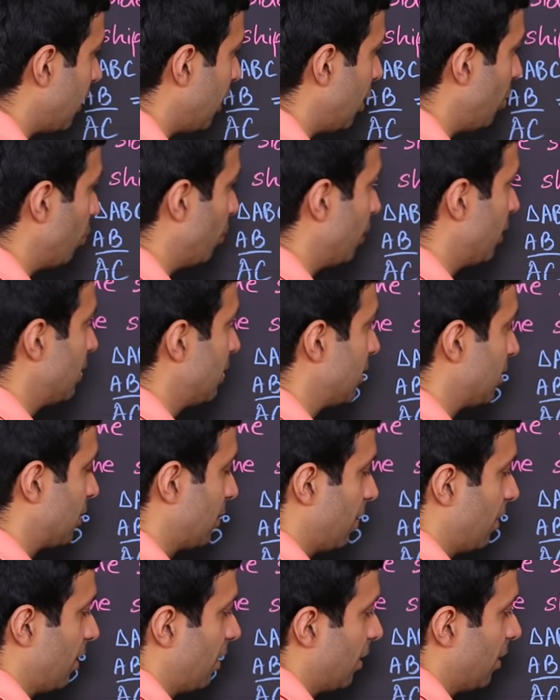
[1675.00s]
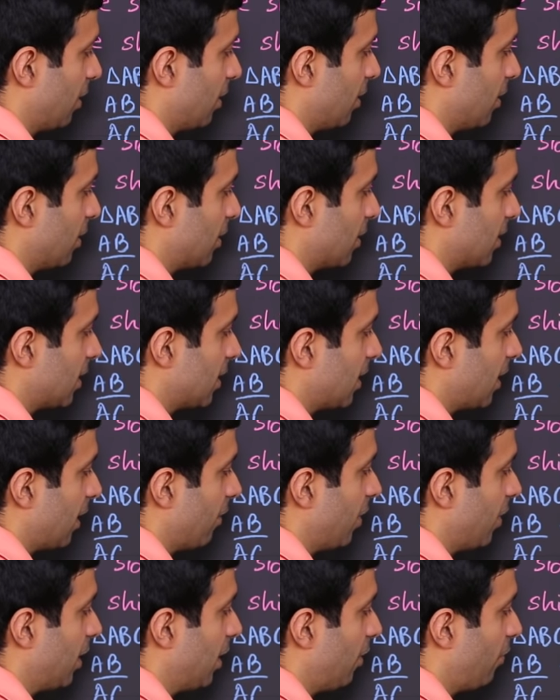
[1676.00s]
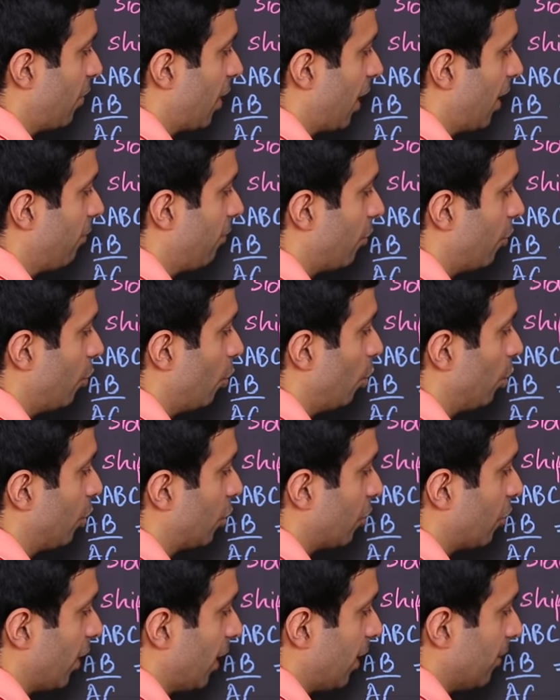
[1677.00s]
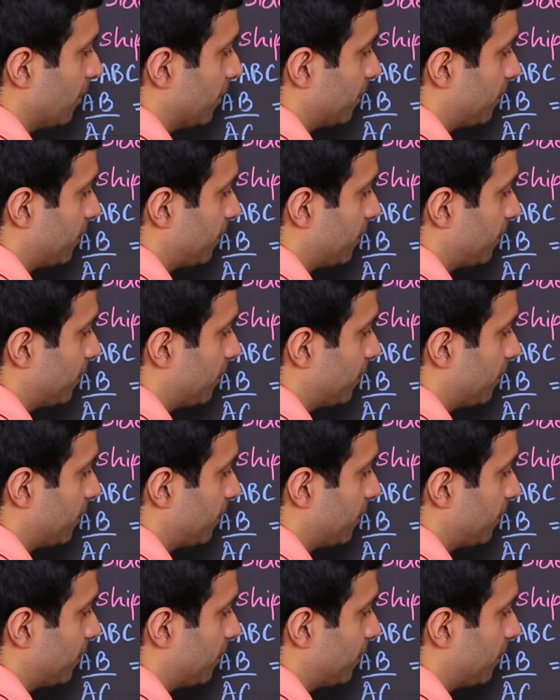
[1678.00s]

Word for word: equals 75 root 3.